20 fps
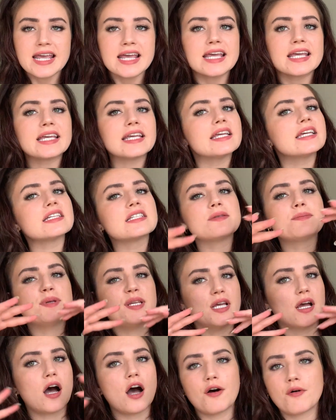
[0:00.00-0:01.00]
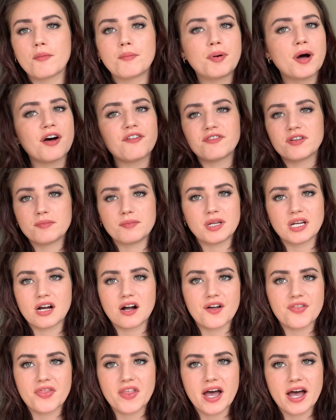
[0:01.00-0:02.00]
He is above and
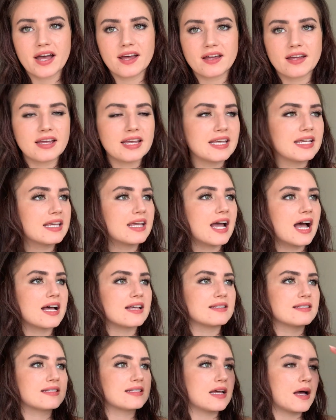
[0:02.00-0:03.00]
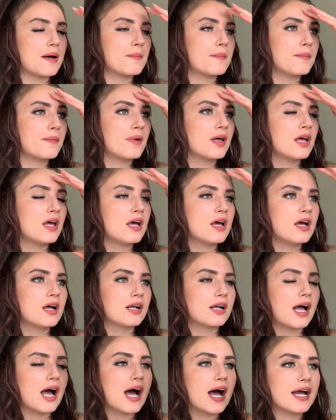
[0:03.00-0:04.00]
beyond that. He has some
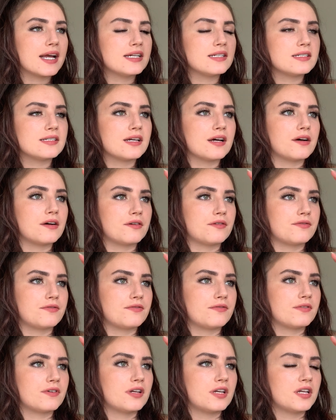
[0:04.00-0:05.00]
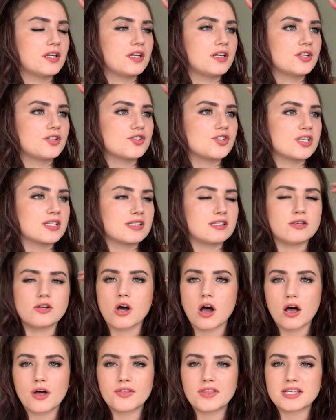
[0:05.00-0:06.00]
kind of just
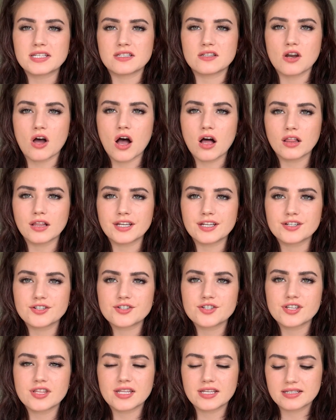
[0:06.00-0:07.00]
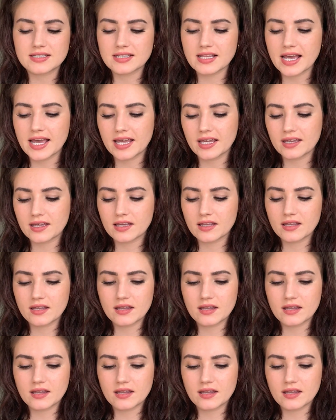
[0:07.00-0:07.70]
this knowledge, this like